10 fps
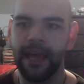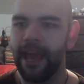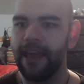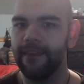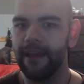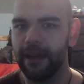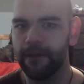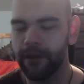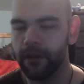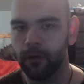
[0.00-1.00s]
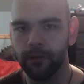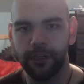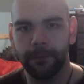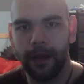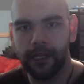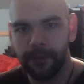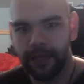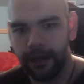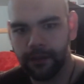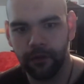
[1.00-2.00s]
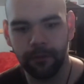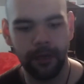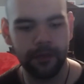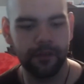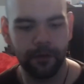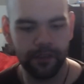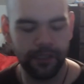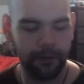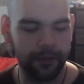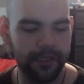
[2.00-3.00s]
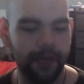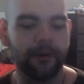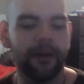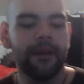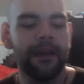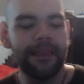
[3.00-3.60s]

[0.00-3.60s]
and that every culture possibly had its own monster, etc., etc.